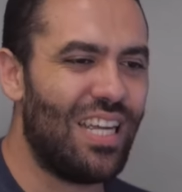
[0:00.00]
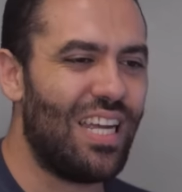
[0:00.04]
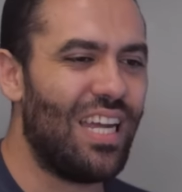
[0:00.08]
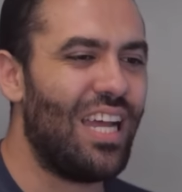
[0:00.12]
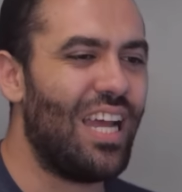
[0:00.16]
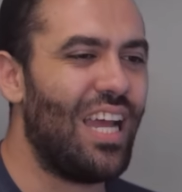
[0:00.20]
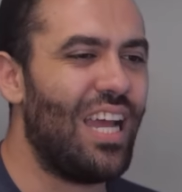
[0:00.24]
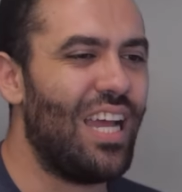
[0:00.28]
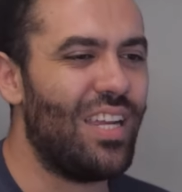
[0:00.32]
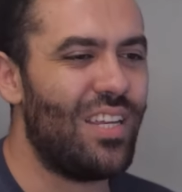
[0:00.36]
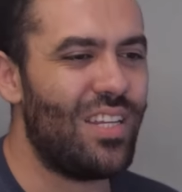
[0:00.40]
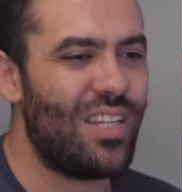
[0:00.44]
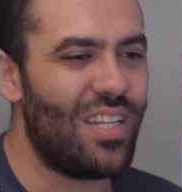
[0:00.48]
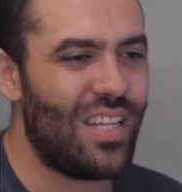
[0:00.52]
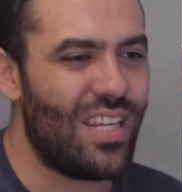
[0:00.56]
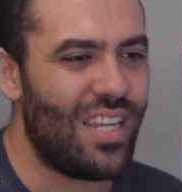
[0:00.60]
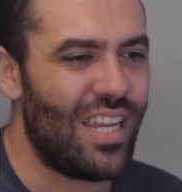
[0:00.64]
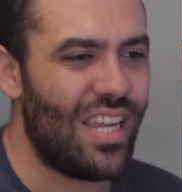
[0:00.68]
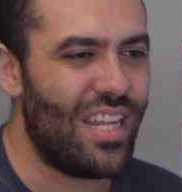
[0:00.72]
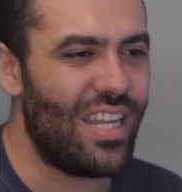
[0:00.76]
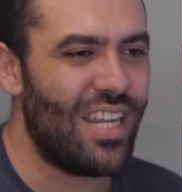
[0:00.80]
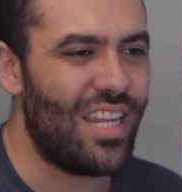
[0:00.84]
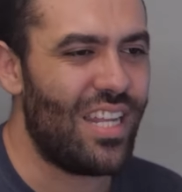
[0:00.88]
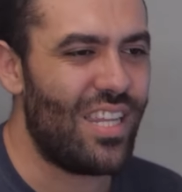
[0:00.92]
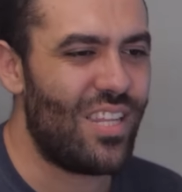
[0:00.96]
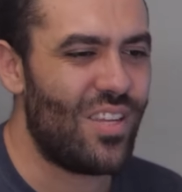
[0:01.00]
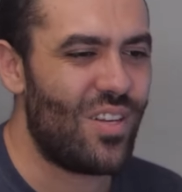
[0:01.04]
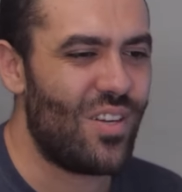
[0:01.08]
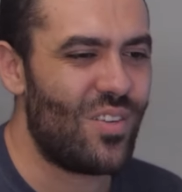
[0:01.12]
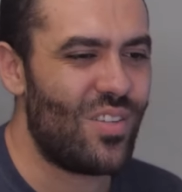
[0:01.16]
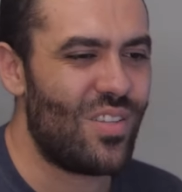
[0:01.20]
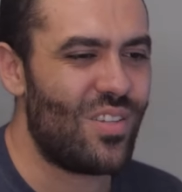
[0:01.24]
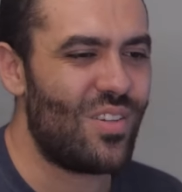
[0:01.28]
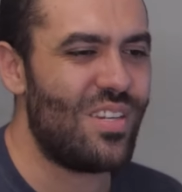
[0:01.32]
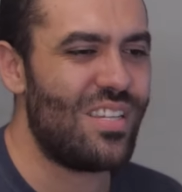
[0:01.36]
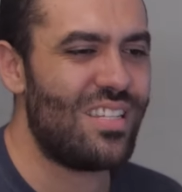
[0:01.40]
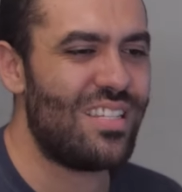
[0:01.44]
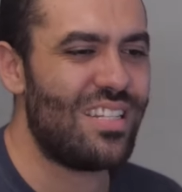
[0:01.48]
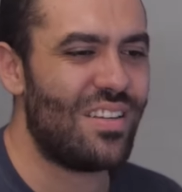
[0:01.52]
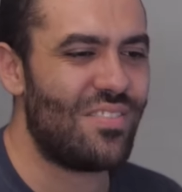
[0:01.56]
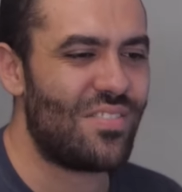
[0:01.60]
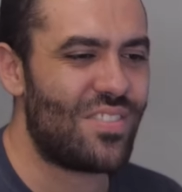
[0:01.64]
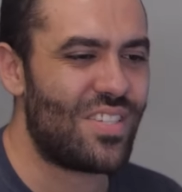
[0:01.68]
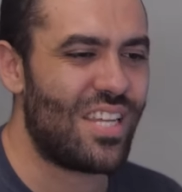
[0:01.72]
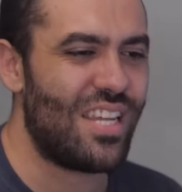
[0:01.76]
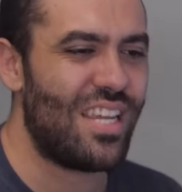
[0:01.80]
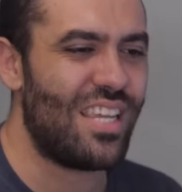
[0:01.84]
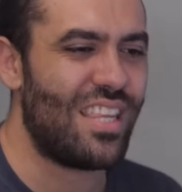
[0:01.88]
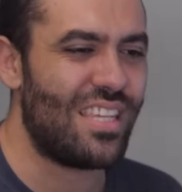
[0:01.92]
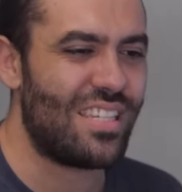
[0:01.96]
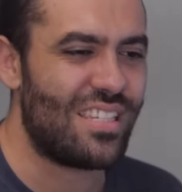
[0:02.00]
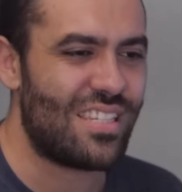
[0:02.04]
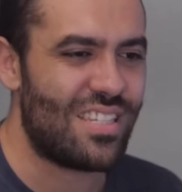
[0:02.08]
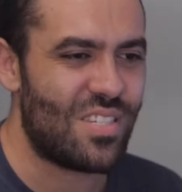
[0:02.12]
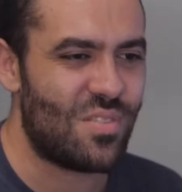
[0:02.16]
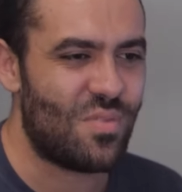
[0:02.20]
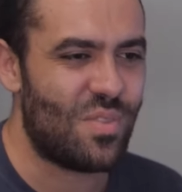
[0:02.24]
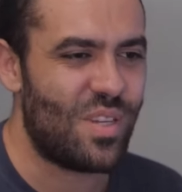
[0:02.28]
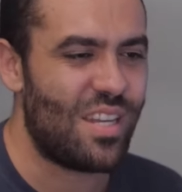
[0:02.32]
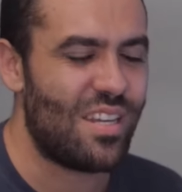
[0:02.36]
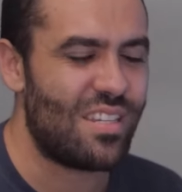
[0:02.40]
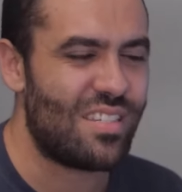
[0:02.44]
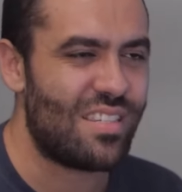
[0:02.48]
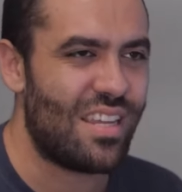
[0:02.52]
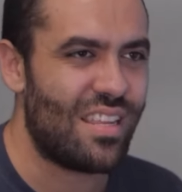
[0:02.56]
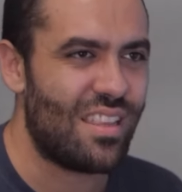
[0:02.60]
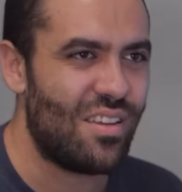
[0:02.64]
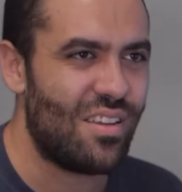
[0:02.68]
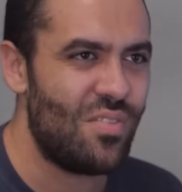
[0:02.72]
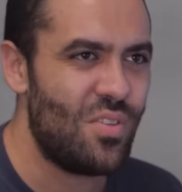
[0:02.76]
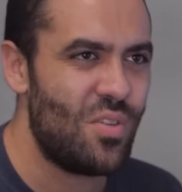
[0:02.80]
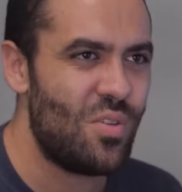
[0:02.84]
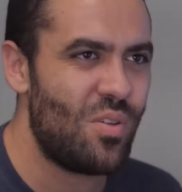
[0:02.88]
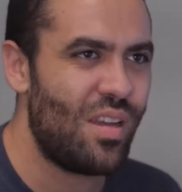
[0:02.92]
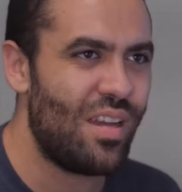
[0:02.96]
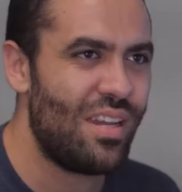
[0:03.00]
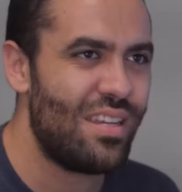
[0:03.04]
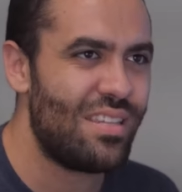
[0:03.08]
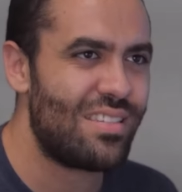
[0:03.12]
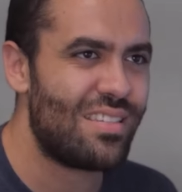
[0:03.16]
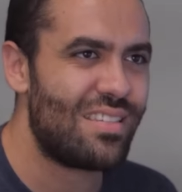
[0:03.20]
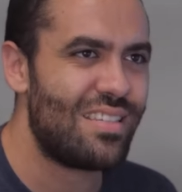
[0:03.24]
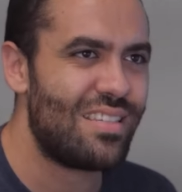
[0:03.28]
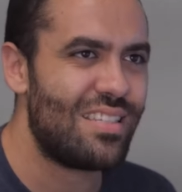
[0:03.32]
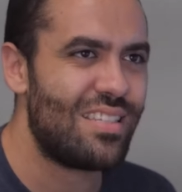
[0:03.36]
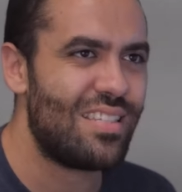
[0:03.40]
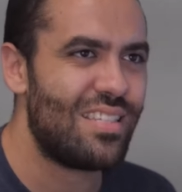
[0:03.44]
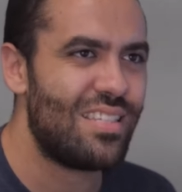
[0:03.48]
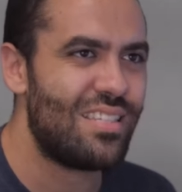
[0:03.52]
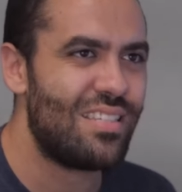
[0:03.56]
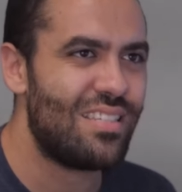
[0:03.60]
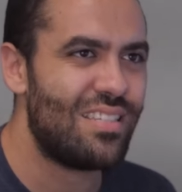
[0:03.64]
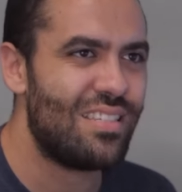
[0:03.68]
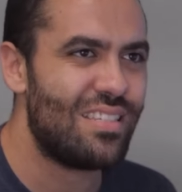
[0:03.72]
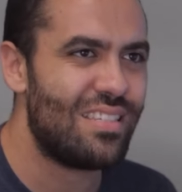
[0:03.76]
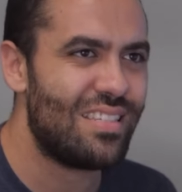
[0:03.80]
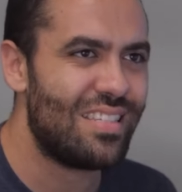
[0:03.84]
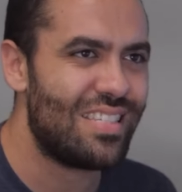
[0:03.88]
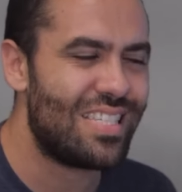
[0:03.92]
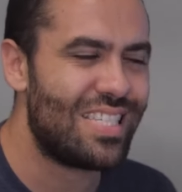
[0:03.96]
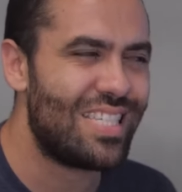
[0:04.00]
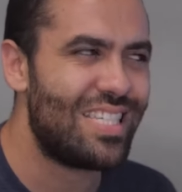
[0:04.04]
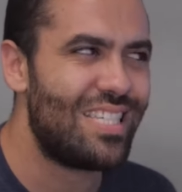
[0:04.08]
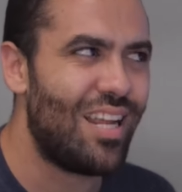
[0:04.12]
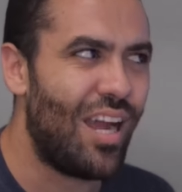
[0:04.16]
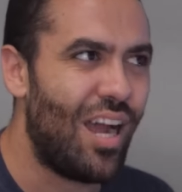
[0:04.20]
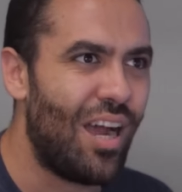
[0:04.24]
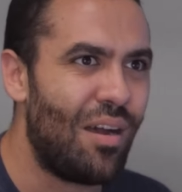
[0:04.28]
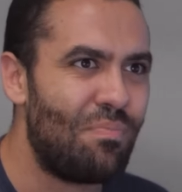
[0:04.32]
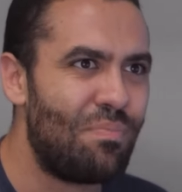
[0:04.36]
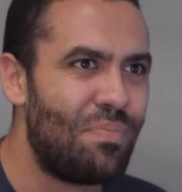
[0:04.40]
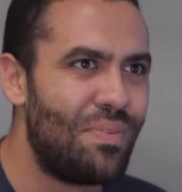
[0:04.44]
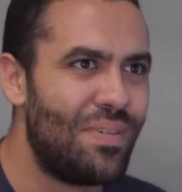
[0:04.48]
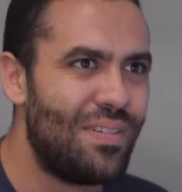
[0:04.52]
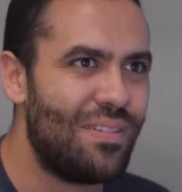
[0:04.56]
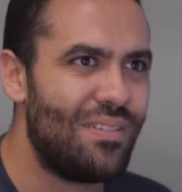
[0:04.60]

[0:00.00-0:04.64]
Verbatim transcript: i and the, the reason i'm saying this is because i love you guys stop